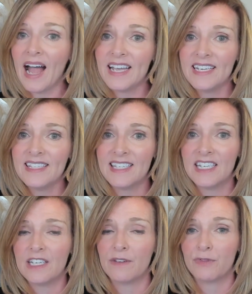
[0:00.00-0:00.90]
I can
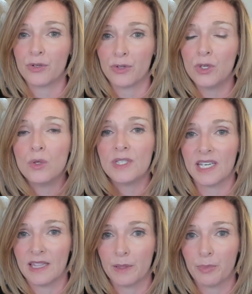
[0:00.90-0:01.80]
see if you're
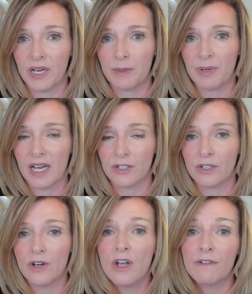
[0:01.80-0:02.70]
using the brain
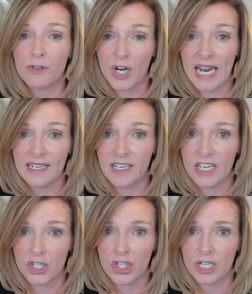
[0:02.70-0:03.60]
pattern for
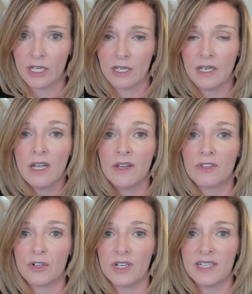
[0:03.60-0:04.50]
ADHD.
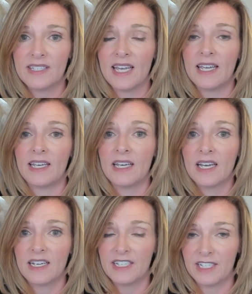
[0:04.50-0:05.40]
There is a
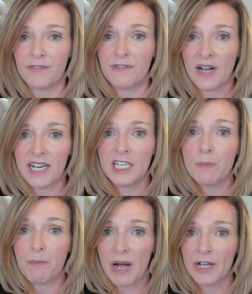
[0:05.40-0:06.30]

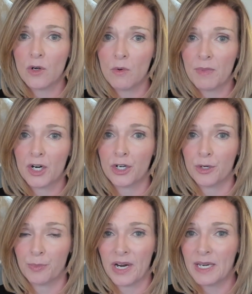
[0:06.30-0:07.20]
defined
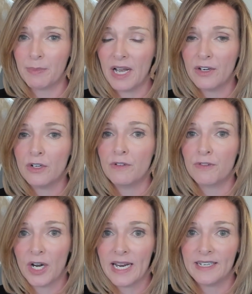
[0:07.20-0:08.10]
biomarker brain pattern
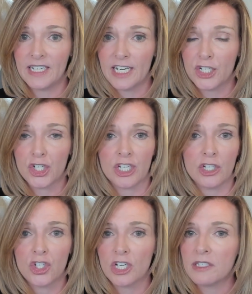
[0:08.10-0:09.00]
for
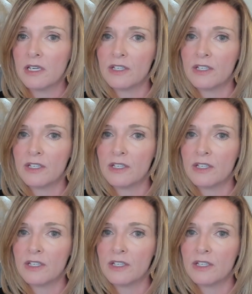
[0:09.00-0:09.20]
ADHD, just